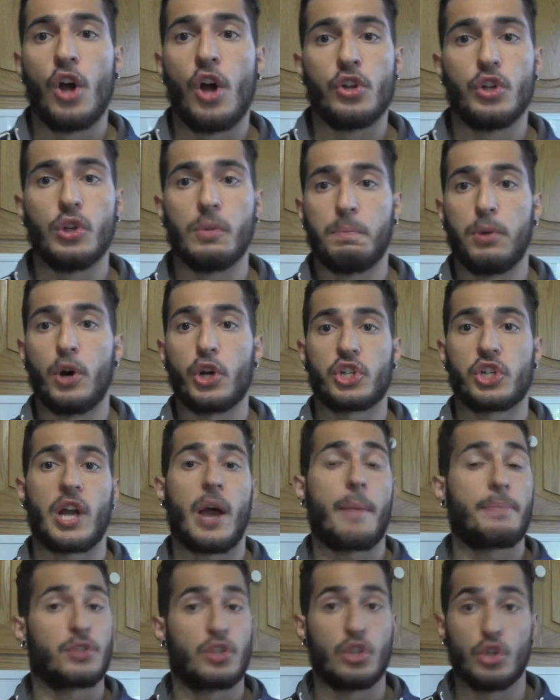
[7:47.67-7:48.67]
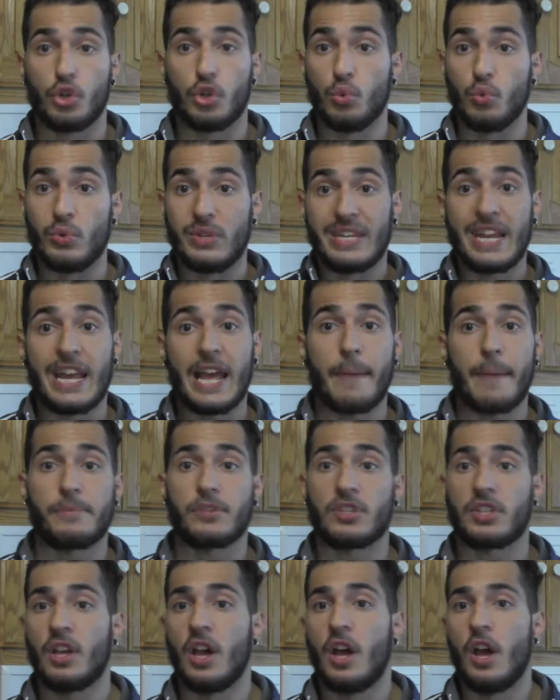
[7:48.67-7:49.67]
do push-ups, do
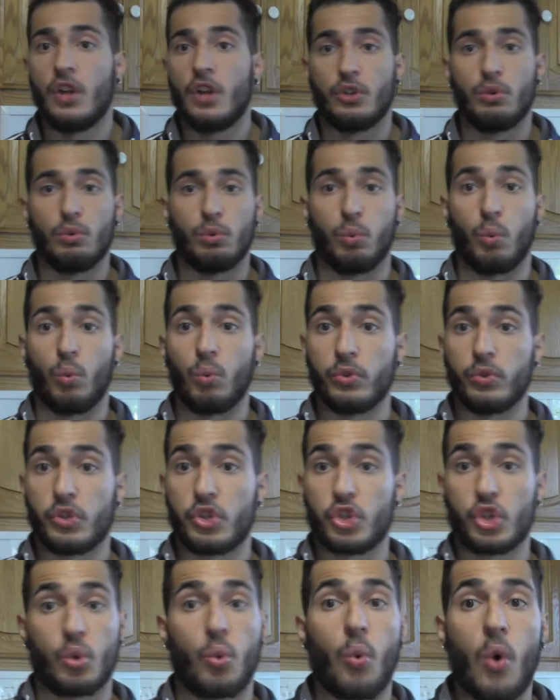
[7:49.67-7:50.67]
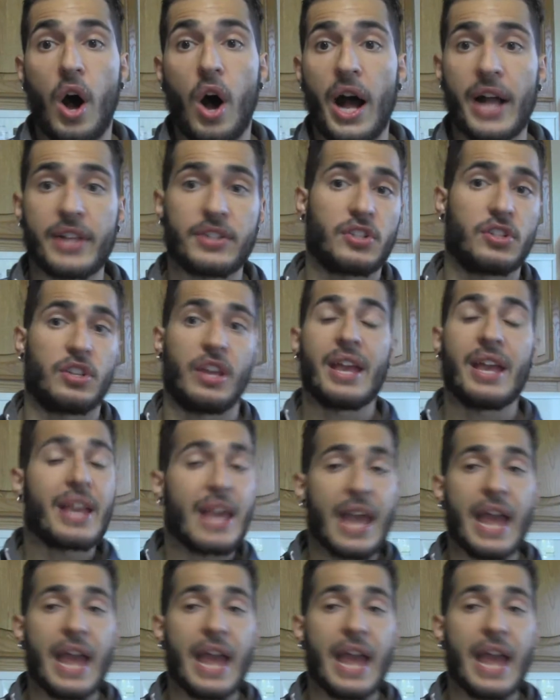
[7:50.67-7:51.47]
dips, do squats,